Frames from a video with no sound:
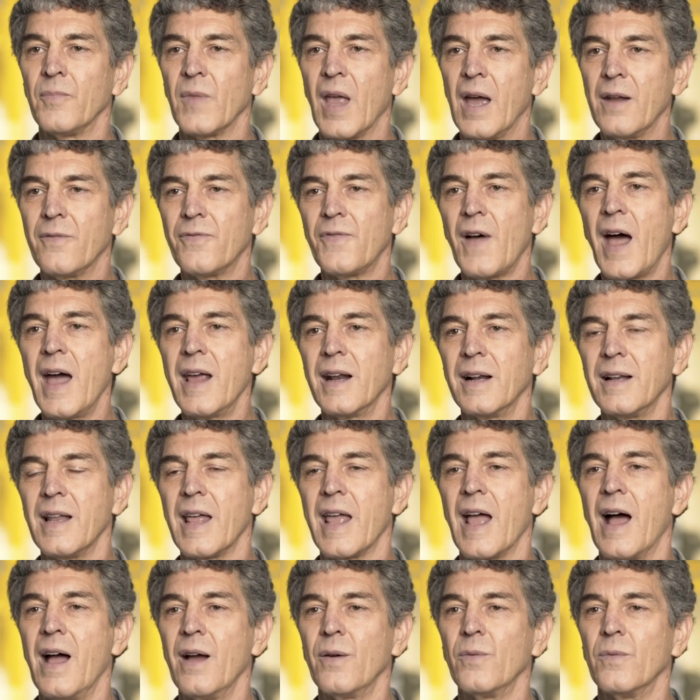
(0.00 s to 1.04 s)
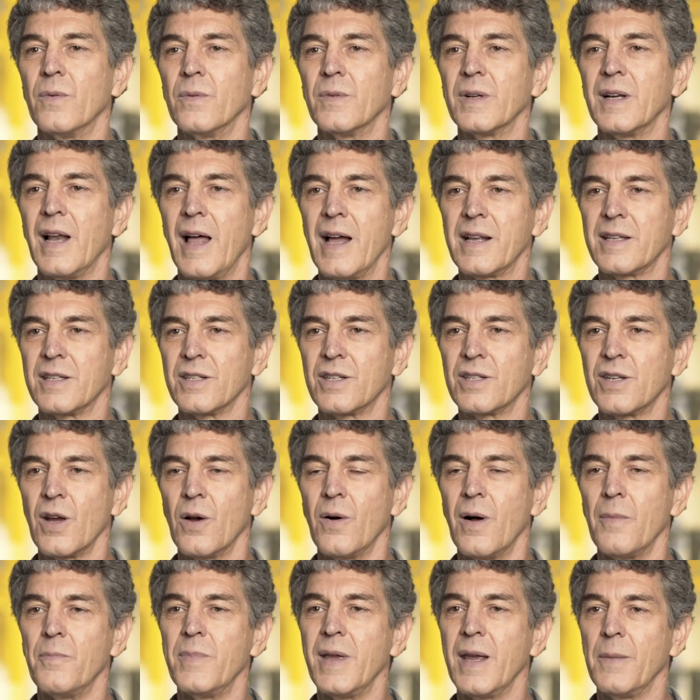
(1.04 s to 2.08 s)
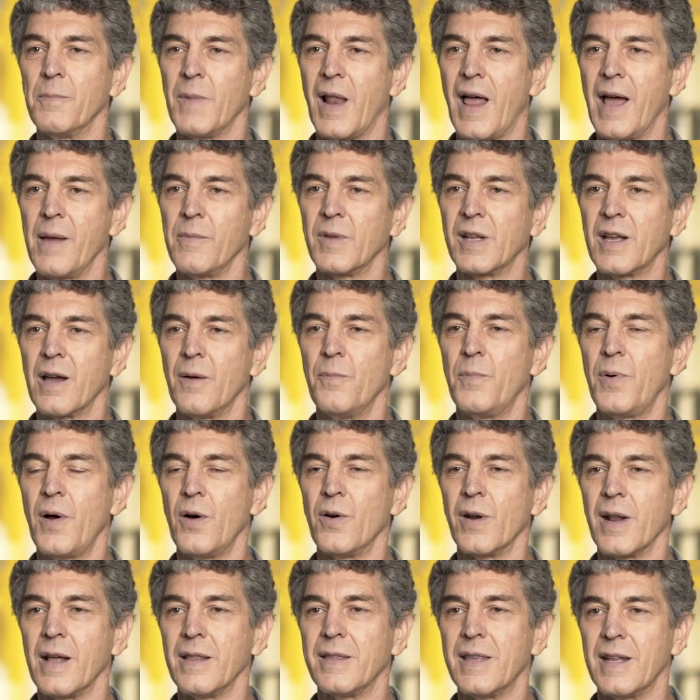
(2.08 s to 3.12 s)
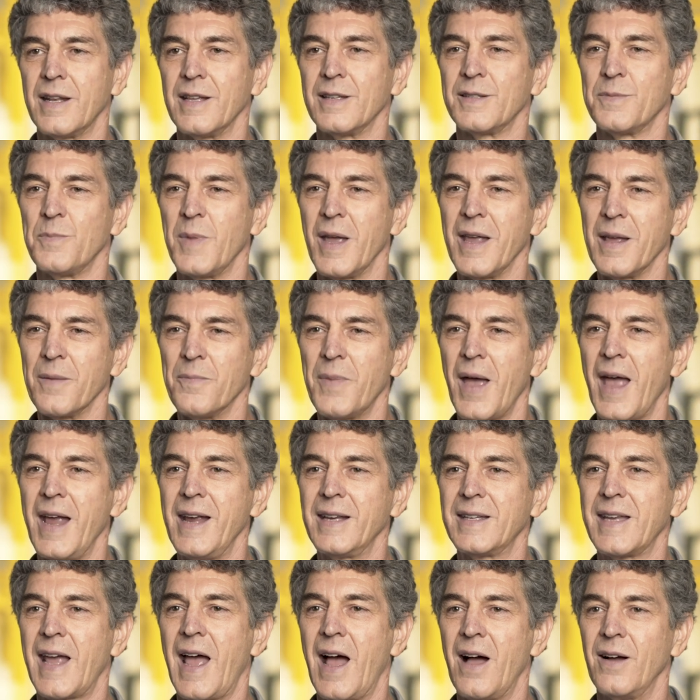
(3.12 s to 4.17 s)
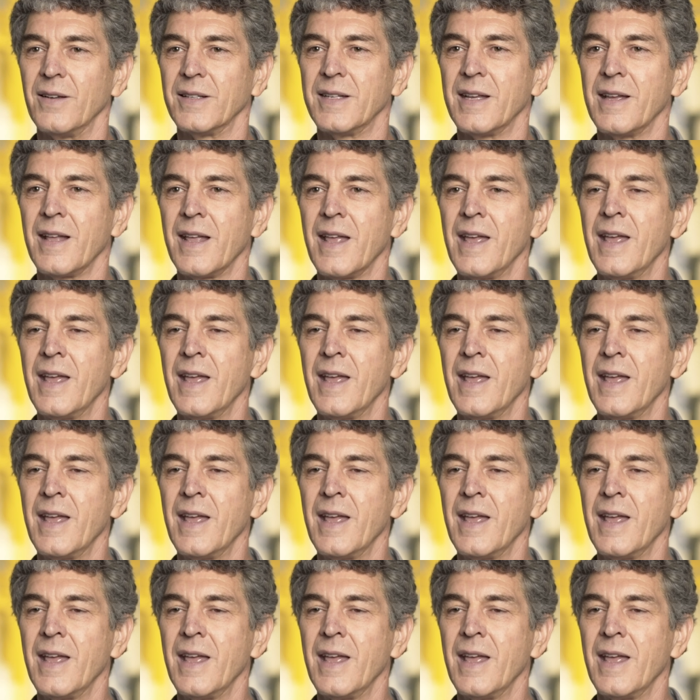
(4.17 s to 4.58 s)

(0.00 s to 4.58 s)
And finally, I would like to show a beam line component that is being baked out.